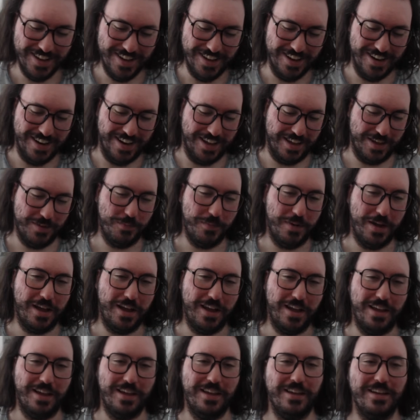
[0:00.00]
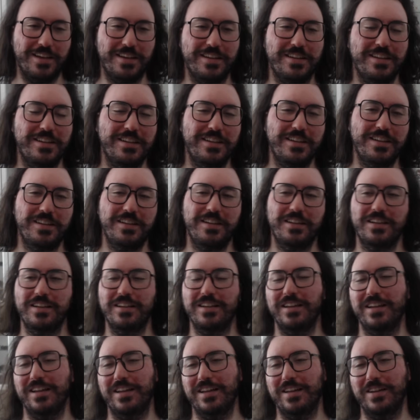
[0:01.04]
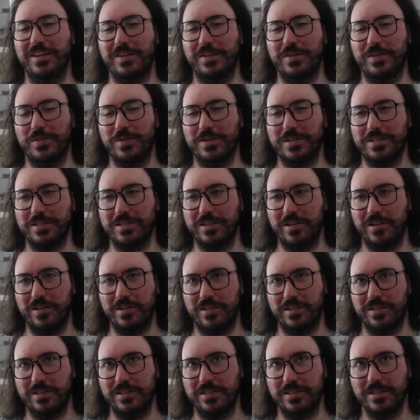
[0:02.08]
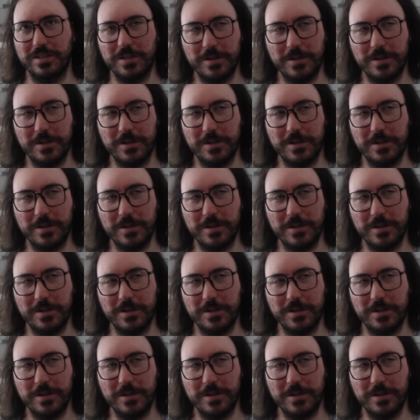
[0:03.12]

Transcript: Like my what's it called,